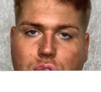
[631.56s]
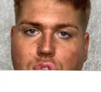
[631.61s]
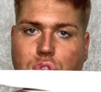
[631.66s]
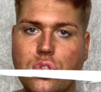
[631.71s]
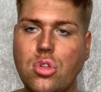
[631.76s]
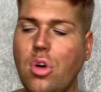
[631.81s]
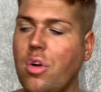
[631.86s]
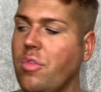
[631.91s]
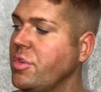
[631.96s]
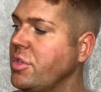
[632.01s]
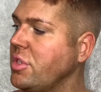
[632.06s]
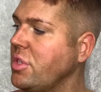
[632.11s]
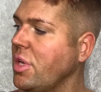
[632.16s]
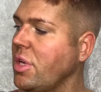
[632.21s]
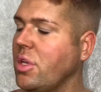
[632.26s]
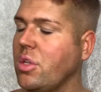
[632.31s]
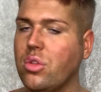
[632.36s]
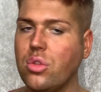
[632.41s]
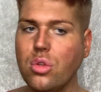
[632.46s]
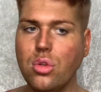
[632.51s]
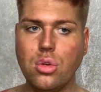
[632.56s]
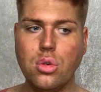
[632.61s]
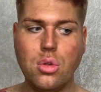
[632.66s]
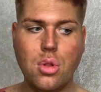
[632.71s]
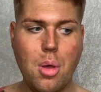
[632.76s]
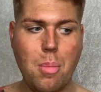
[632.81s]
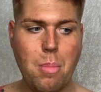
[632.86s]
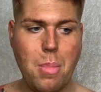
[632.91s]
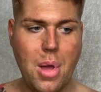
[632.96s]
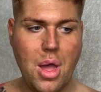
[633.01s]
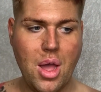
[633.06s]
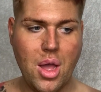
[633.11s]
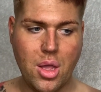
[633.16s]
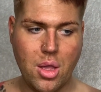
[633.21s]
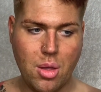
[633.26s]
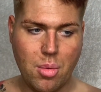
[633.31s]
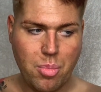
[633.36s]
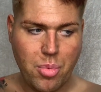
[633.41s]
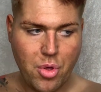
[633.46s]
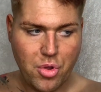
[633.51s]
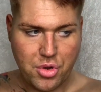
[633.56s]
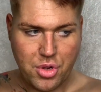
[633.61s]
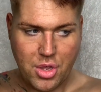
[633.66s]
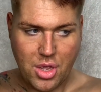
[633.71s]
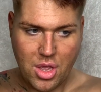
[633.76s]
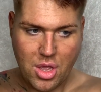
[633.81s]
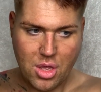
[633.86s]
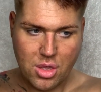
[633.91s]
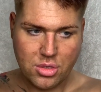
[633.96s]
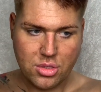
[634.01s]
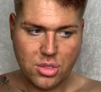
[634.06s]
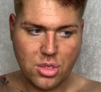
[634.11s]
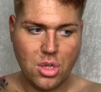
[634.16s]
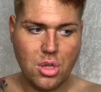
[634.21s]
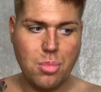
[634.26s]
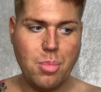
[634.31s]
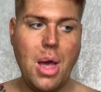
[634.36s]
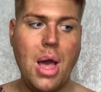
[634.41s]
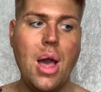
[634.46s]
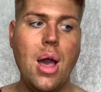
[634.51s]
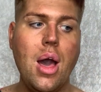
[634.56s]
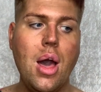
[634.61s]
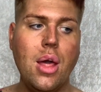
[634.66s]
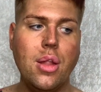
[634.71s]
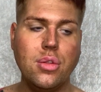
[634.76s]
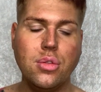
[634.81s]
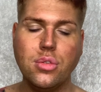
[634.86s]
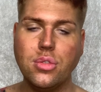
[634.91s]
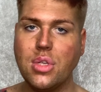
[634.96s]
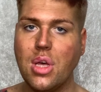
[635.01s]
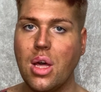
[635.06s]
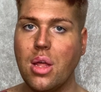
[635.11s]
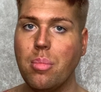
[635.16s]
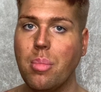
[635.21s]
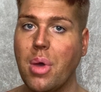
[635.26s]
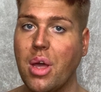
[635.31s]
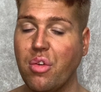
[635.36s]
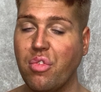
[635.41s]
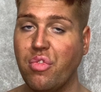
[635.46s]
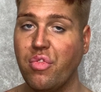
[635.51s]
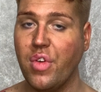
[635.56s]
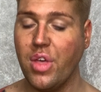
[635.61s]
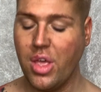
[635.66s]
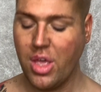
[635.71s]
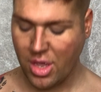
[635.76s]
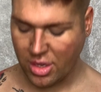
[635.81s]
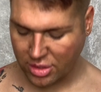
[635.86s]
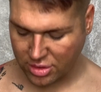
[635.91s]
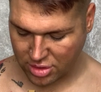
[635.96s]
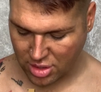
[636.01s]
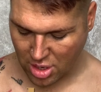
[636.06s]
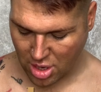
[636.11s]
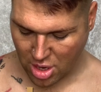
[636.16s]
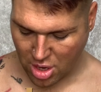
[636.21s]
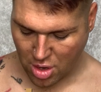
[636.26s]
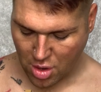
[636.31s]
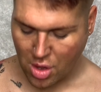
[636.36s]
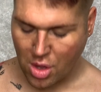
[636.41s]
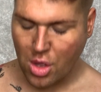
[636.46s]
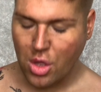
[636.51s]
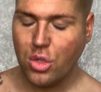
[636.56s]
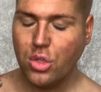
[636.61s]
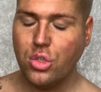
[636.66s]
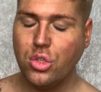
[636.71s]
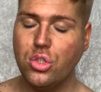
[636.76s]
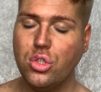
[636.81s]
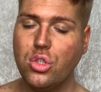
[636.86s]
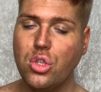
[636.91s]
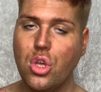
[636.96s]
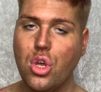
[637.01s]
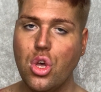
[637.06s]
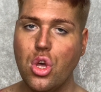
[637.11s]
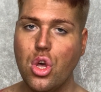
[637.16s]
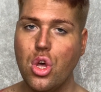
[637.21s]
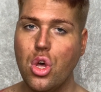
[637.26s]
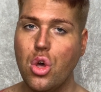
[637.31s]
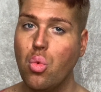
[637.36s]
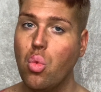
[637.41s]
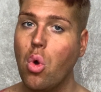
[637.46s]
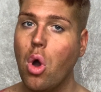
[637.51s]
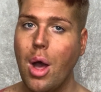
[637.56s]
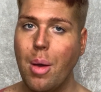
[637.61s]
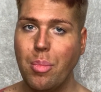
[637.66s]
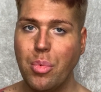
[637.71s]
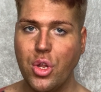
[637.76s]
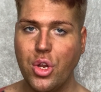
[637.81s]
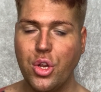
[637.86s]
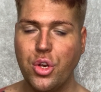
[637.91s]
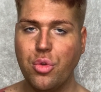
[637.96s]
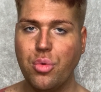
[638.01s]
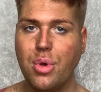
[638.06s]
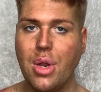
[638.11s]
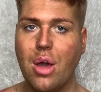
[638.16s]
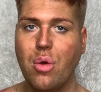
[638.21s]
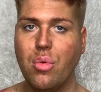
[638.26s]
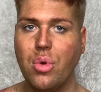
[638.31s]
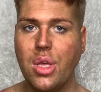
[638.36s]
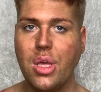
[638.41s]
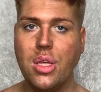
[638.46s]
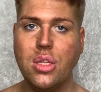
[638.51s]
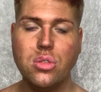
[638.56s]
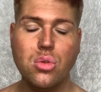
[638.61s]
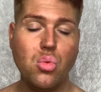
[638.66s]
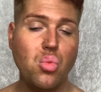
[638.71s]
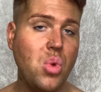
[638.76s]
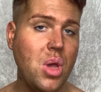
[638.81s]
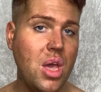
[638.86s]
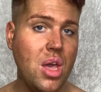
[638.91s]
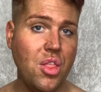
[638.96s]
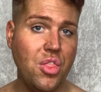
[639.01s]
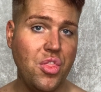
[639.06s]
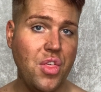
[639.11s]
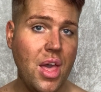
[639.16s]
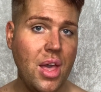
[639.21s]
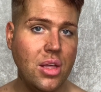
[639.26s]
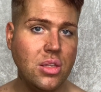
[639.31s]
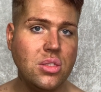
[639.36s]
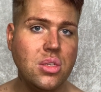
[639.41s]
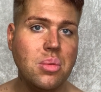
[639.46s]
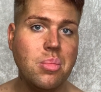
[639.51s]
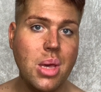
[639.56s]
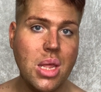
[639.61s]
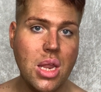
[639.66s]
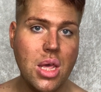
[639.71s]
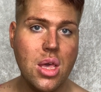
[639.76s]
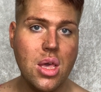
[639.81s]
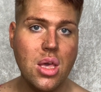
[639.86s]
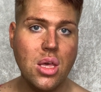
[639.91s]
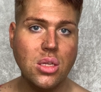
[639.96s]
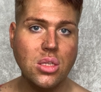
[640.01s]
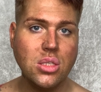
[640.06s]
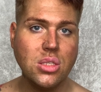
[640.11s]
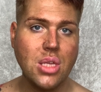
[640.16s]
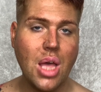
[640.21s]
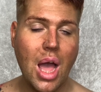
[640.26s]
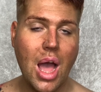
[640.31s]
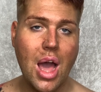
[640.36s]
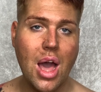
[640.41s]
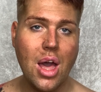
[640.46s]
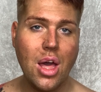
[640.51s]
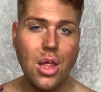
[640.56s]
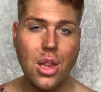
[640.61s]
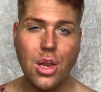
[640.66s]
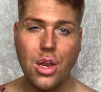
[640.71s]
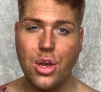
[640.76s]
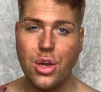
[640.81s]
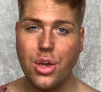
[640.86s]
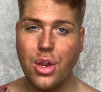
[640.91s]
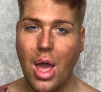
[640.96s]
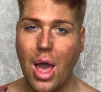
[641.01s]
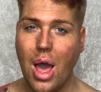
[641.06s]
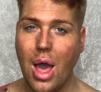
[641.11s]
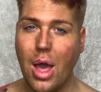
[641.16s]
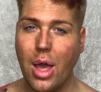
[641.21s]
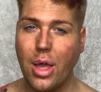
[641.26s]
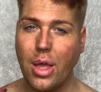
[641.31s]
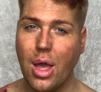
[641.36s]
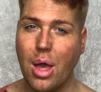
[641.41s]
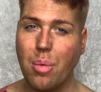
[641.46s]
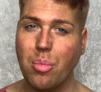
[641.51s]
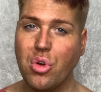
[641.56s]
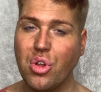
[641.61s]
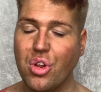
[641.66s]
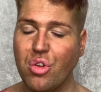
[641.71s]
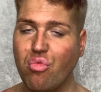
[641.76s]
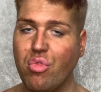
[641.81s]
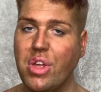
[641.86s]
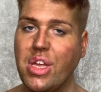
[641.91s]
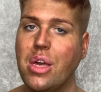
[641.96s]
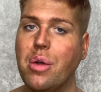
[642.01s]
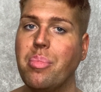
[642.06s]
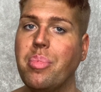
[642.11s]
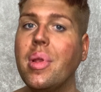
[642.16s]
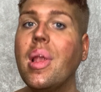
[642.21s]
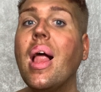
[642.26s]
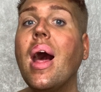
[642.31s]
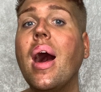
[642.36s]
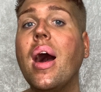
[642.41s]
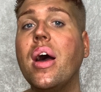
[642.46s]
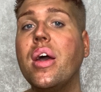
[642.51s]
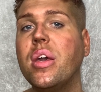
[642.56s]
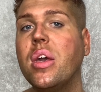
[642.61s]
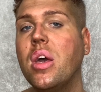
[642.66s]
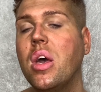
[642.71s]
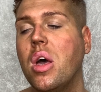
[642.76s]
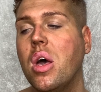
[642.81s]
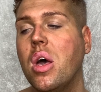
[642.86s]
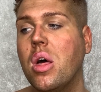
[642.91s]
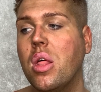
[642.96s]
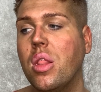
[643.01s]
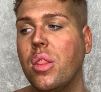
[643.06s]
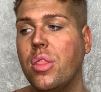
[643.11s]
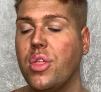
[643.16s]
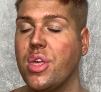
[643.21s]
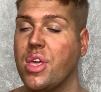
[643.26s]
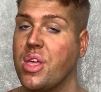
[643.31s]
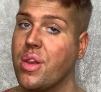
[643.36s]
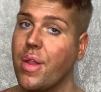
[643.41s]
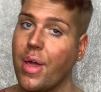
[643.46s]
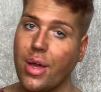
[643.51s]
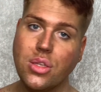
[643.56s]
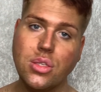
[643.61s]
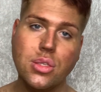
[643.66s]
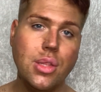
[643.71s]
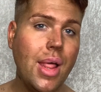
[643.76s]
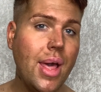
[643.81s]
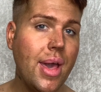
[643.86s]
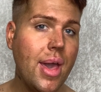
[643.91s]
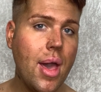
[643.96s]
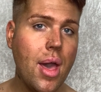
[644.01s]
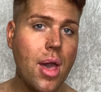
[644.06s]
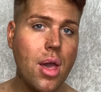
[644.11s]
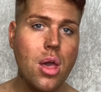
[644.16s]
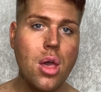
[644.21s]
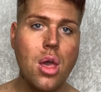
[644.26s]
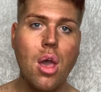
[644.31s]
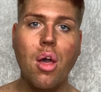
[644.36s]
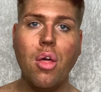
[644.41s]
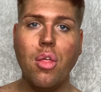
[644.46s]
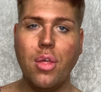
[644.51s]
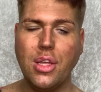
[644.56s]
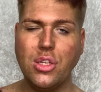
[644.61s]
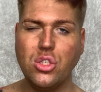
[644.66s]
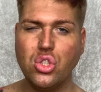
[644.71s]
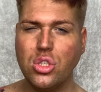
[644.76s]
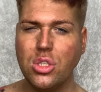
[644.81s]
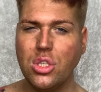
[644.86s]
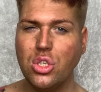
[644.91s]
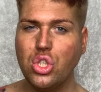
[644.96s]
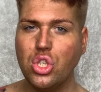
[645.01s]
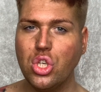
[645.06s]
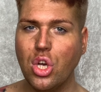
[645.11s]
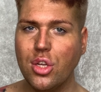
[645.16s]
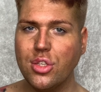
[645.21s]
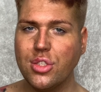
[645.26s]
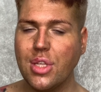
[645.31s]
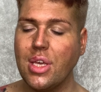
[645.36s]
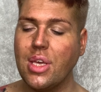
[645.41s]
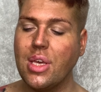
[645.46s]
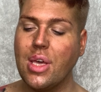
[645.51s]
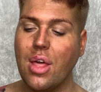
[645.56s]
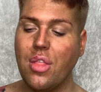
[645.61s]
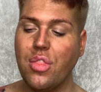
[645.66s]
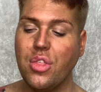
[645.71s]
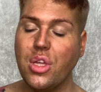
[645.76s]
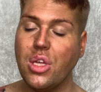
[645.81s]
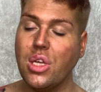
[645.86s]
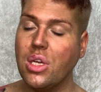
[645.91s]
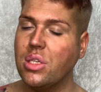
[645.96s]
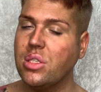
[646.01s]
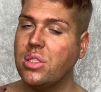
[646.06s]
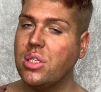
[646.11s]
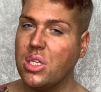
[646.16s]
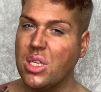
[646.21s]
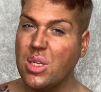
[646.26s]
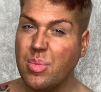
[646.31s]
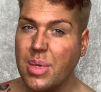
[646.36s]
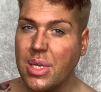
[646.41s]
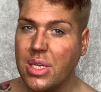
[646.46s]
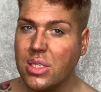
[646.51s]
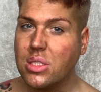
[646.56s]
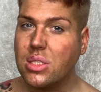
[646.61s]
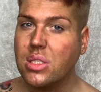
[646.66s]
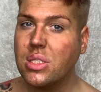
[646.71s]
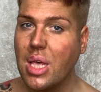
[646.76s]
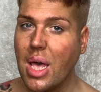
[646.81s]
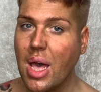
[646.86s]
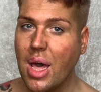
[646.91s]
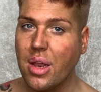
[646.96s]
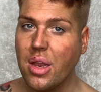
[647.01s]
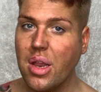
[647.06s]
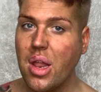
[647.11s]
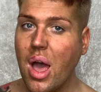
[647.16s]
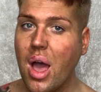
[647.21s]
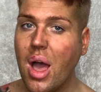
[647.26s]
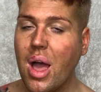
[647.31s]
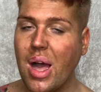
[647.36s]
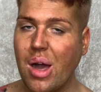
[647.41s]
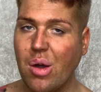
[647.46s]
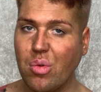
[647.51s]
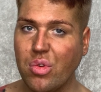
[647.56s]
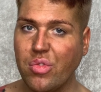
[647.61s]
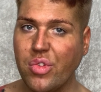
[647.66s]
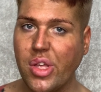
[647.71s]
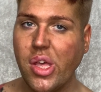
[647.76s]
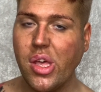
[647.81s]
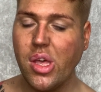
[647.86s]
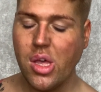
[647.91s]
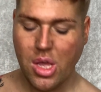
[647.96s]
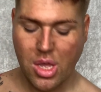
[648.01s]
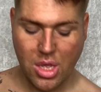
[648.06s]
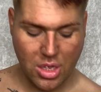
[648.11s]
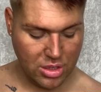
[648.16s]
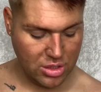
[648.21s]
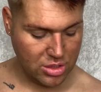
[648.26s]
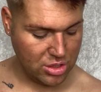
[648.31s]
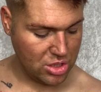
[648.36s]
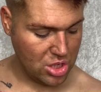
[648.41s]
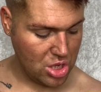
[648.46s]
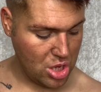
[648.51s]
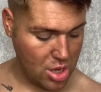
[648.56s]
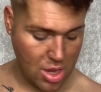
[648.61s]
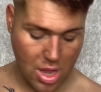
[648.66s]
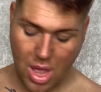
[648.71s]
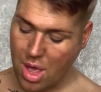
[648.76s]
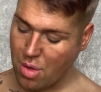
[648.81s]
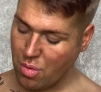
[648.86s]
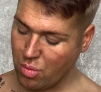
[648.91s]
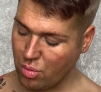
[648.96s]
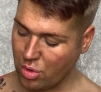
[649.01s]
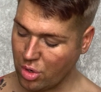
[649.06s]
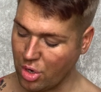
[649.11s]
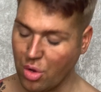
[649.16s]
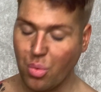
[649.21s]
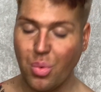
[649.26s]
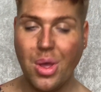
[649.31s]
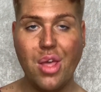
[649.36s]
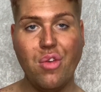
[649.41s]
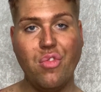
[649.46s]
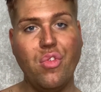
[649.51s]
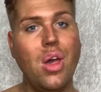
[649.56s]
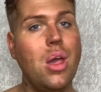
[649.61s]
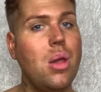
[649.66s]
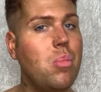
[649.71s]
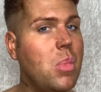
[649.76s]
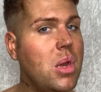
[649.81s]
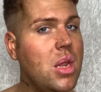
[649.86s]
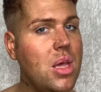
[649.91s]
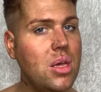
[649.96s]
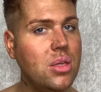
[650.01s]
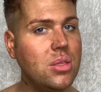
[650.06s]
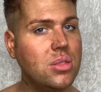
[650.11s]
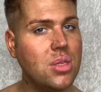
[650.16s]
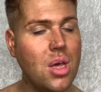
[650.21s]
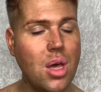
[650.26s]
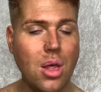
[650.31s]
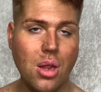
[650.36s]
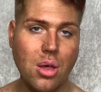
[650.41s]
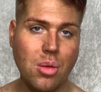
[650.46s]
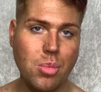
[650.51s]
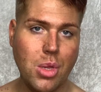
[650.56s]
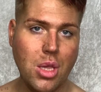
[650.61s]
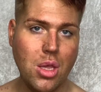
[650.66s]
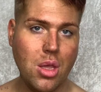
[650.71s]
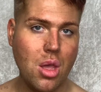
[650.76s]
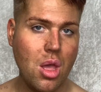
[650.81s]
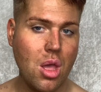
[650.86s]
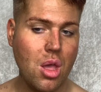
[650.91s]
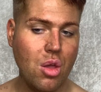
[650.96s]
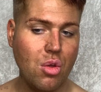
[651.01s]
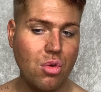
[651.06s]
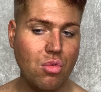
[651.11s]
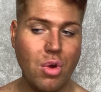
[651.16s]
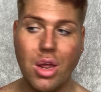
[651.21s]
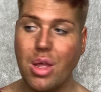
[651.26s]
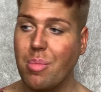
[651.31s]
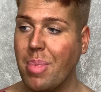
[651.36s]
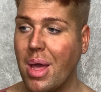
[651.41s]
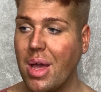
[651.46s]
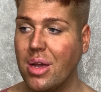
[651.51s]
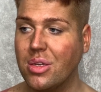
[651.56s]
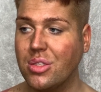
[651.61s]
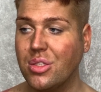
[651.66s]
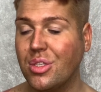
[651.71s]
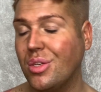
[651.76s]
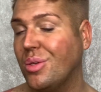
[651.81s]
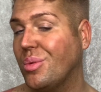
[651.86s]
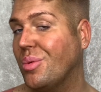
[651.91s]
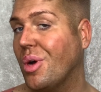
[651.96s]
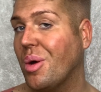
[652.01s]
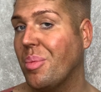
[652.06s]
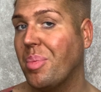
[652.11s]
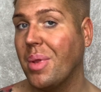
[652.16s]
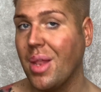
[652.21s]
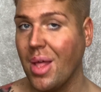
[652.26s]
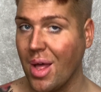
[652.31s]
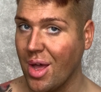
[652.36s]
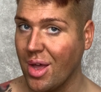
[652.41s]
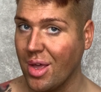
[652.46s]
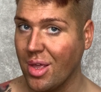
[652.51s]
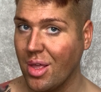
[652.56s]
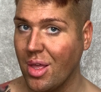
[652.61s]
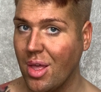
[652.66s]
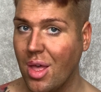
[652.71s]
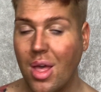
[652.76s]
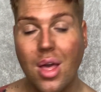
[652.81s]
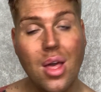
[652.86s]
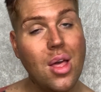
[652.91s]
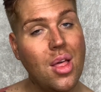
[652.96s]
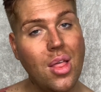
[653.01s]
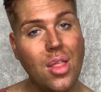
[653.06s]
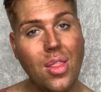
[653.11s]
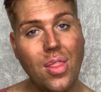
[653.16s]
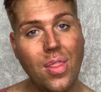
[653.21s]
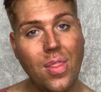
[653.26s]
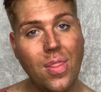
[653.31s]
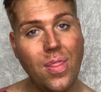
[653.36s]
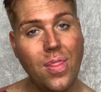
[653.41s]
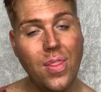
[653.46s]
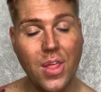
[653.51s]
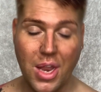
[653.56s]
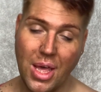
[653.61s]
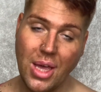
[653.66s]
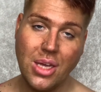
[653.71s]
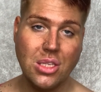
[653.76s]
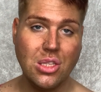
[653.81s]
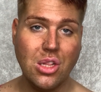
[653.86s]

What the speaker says: just obviously done my body, so my hands and my face. So what I'm going to do now is wait 30 minutes and I am going to reapply the next layer. It just ensures that you get the deepest tan out of it. So yeah, we're going to wait 30 minutes and I'll be right back to apply the next